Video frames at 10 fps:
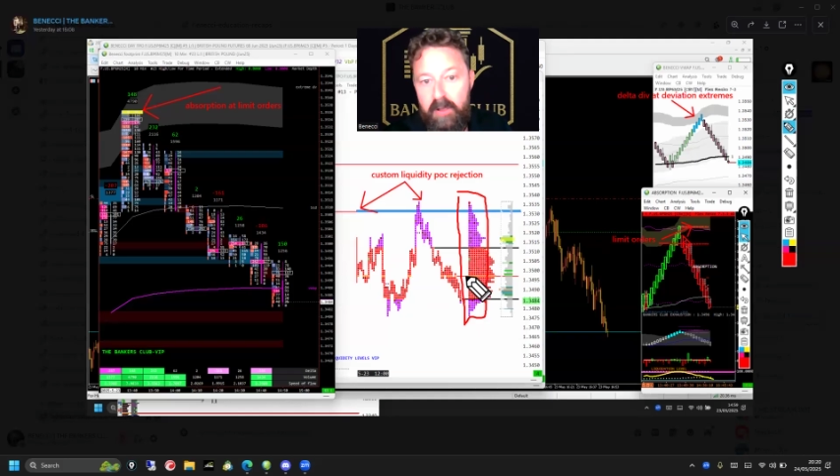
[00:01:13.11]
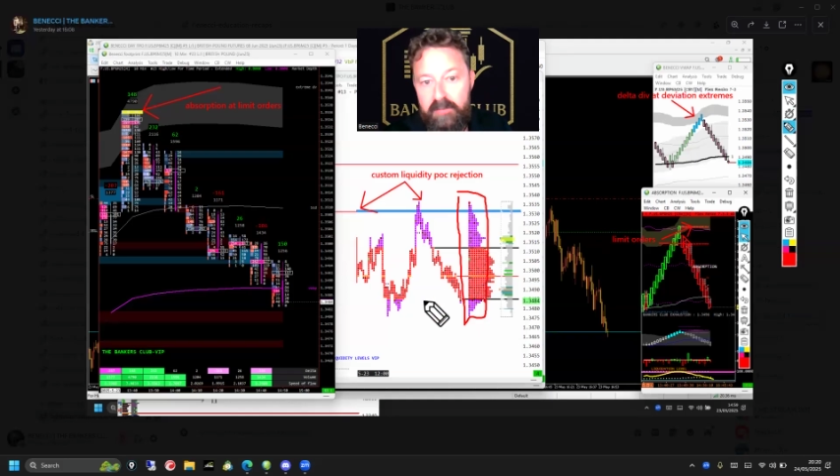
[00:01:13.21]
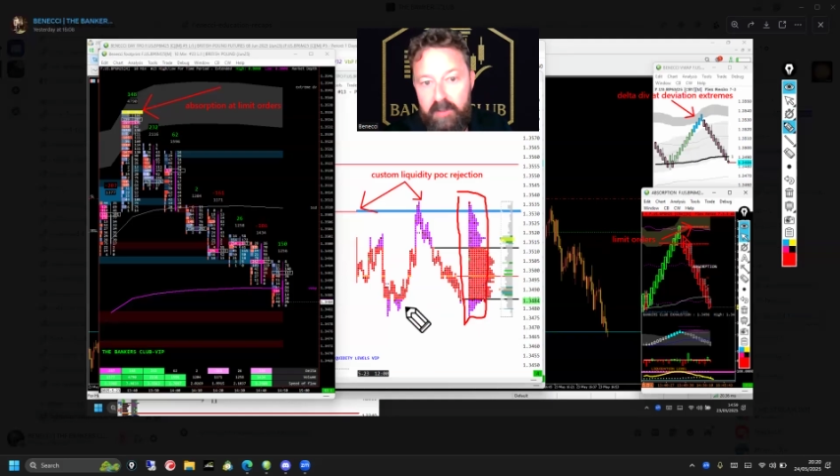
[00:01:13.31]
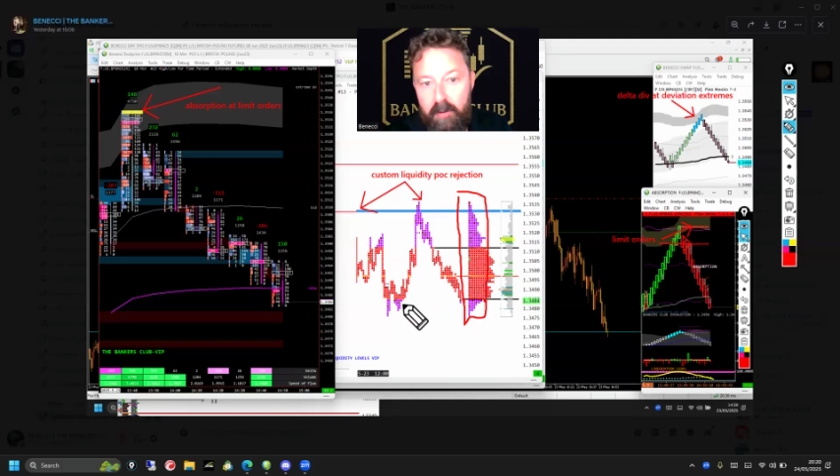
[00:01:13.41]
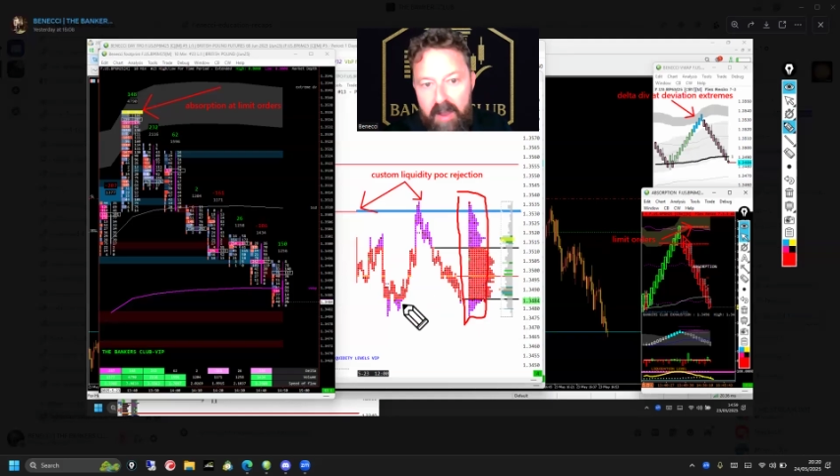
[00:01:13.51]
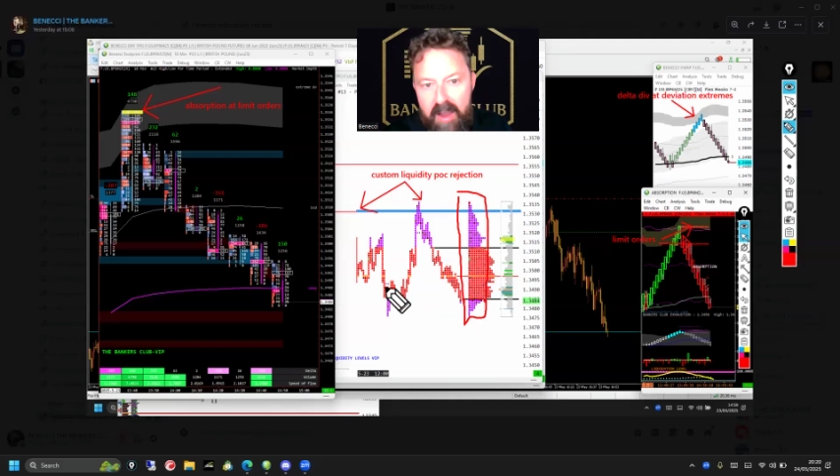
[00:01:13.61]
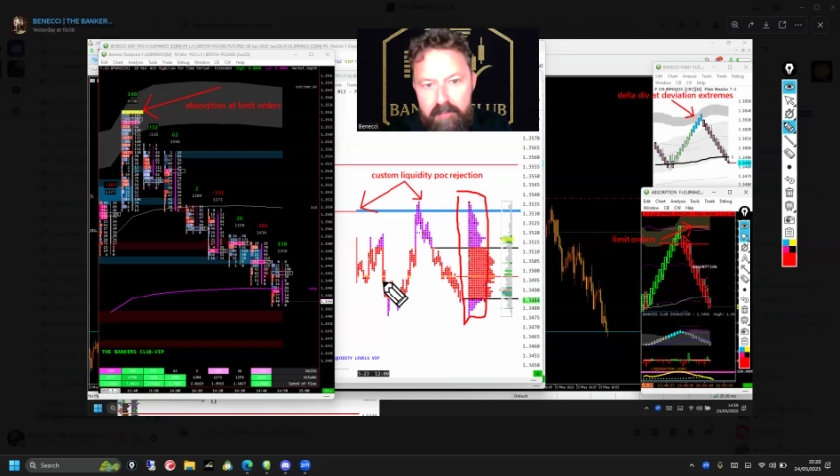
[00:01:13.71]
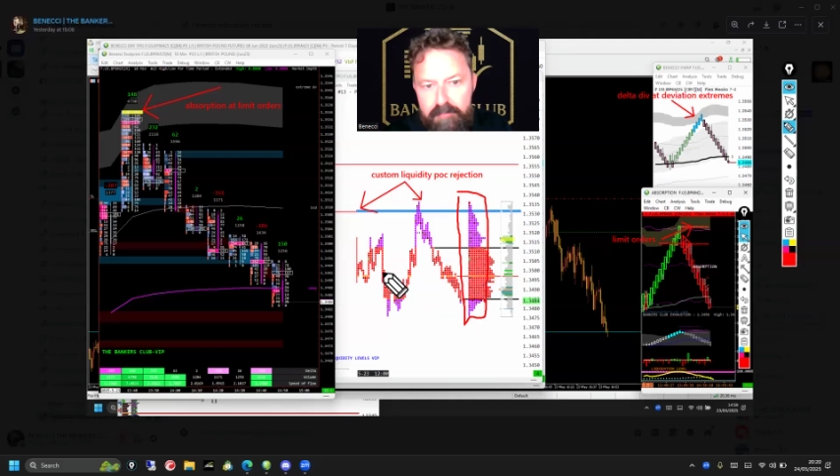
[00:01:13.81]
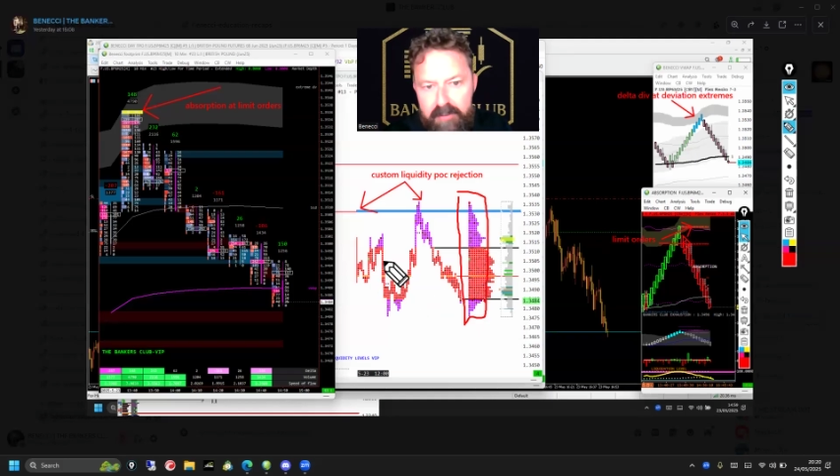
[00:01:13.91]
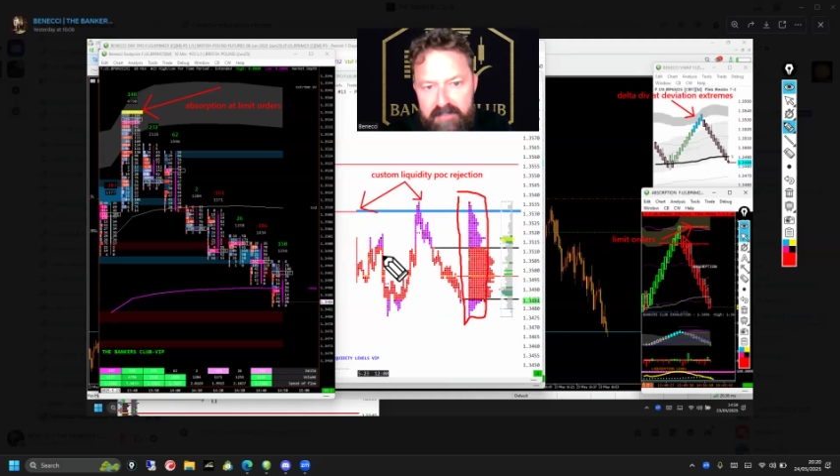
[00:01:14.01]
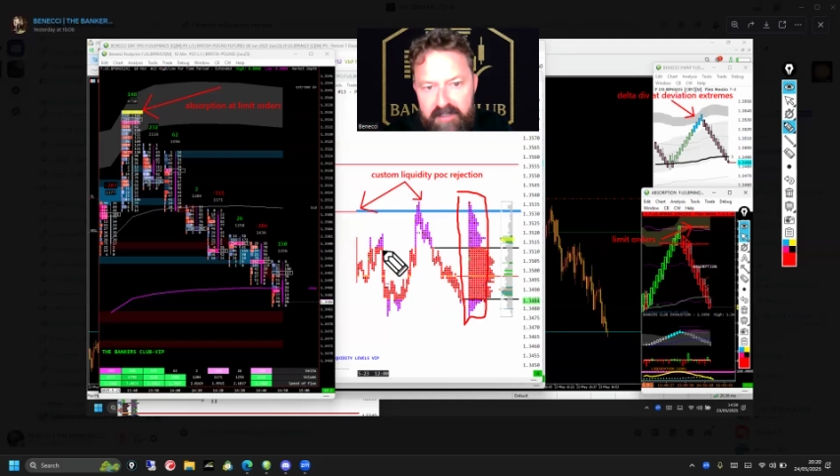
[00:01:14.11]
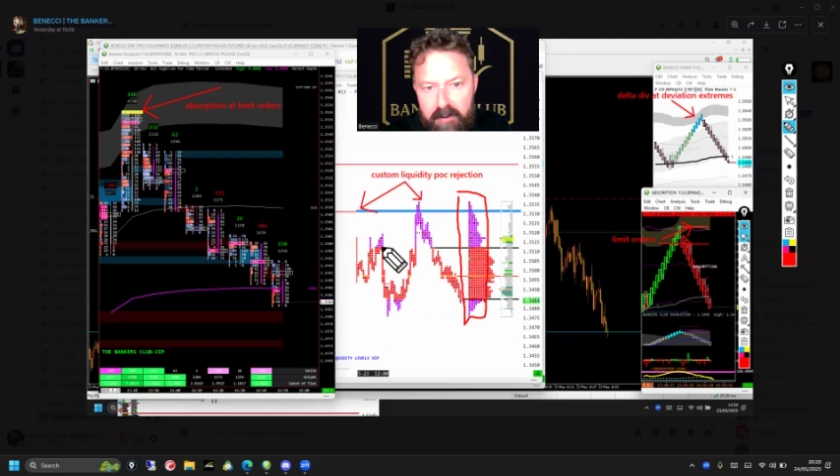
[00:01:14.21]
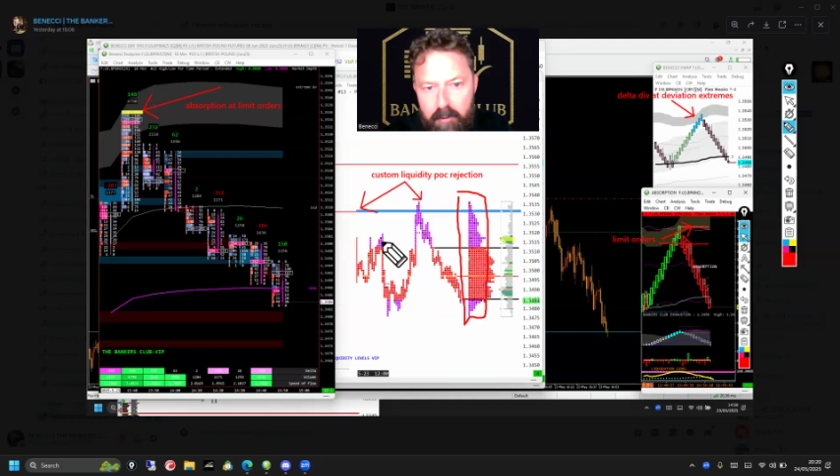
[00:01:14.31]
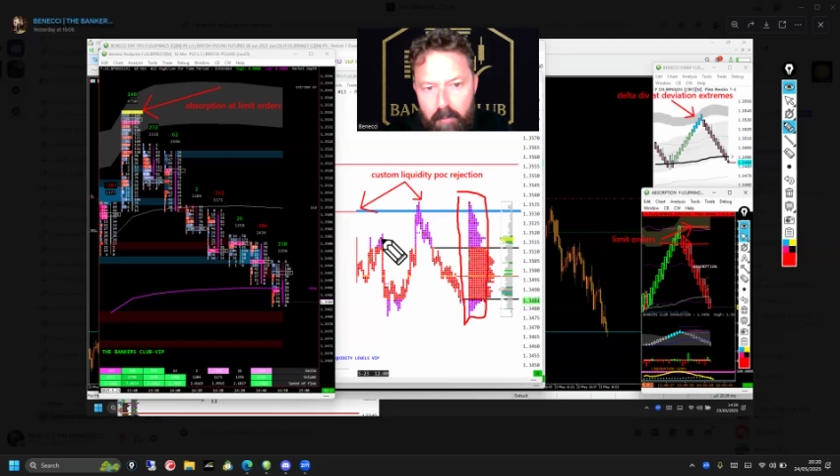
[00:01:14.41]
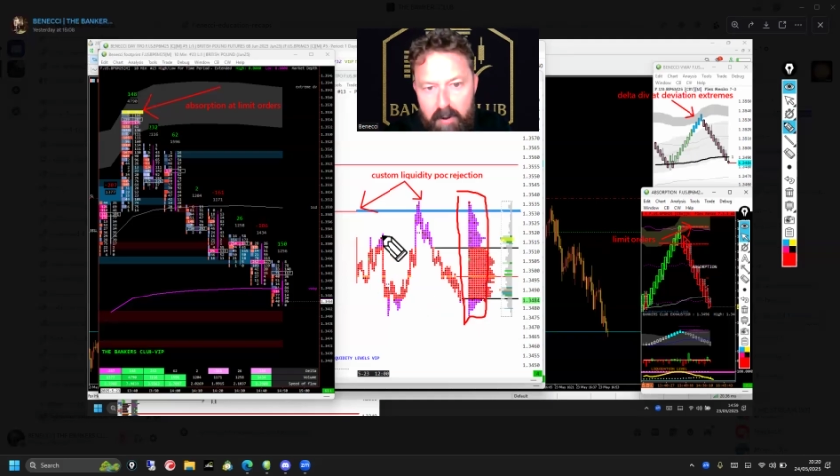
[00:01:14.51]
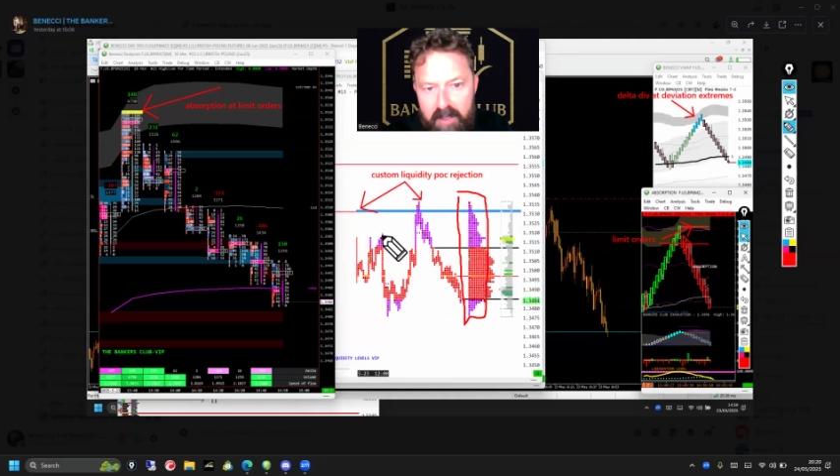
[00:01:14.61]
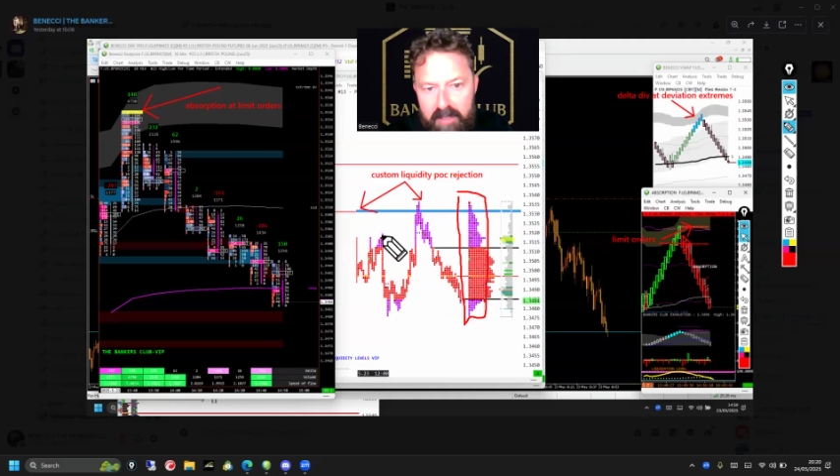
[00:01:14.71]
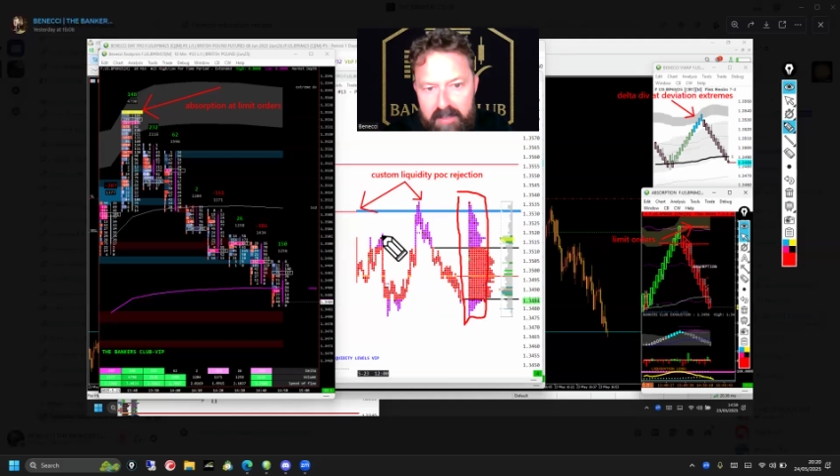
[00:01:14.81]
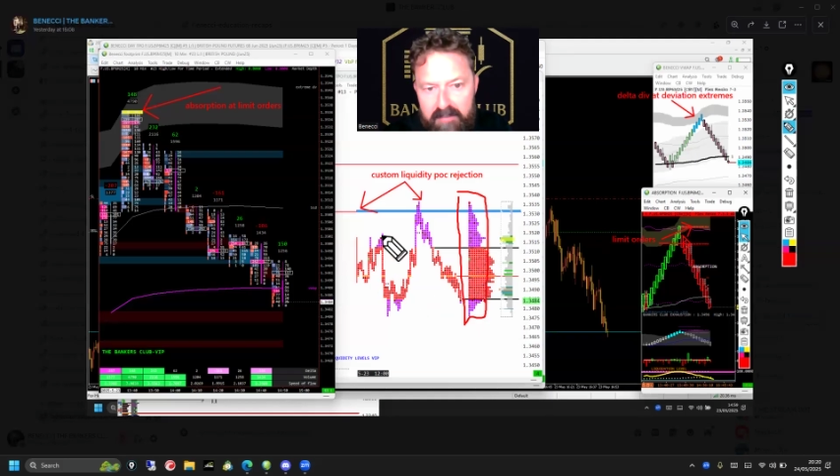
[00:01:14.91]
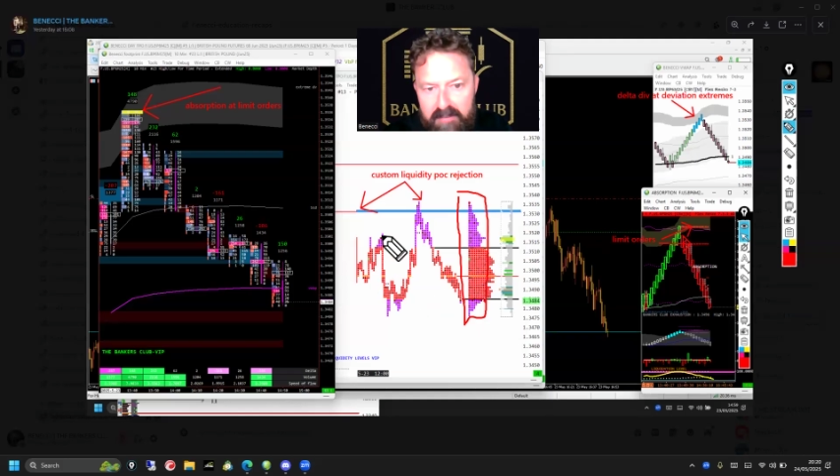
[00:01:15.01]
So every single one of
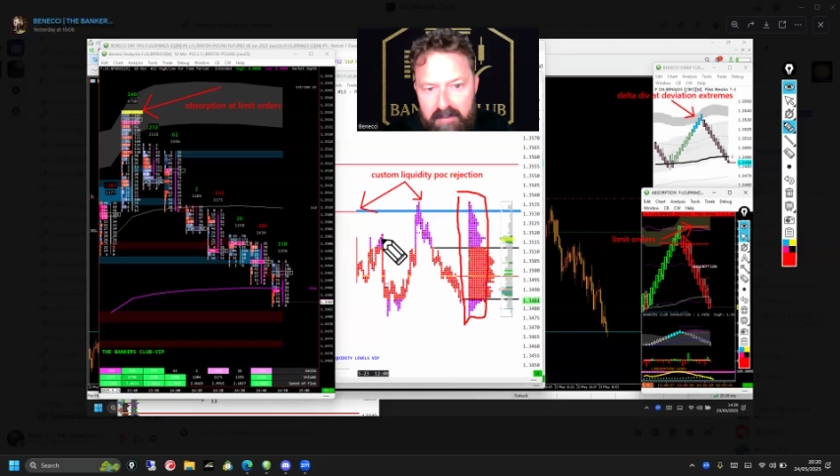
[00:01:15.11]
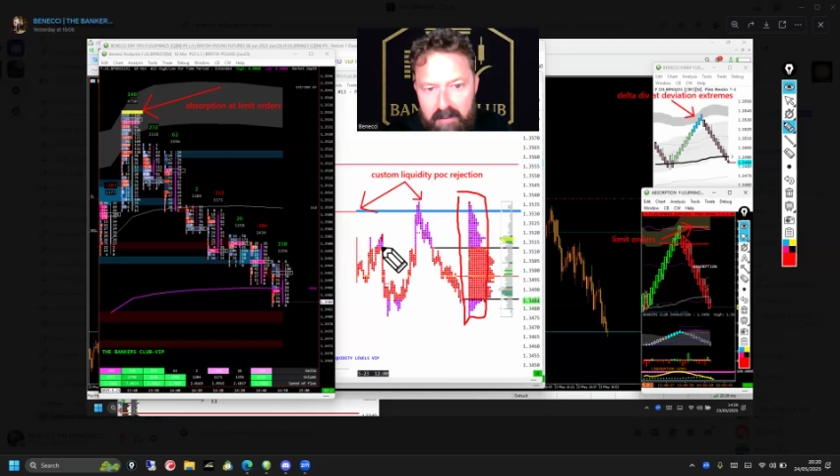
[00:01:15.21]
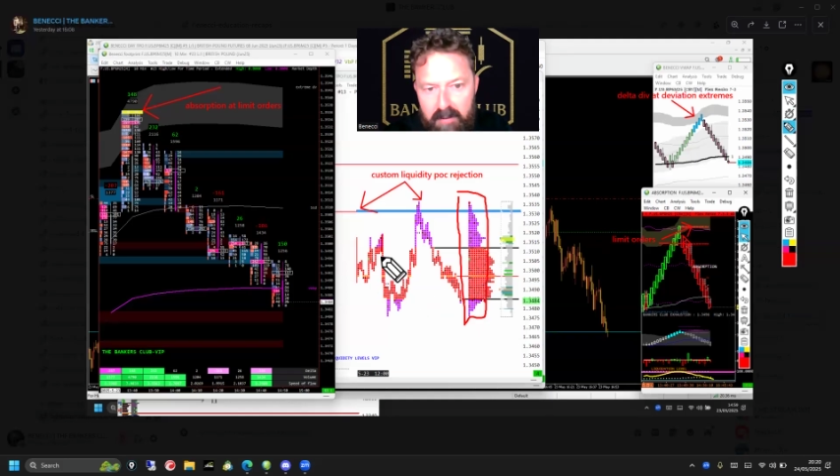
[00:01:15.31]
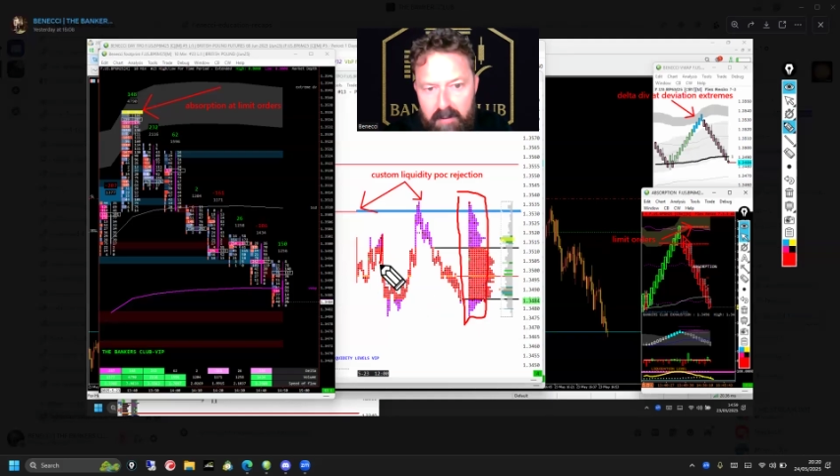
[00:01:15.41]
these,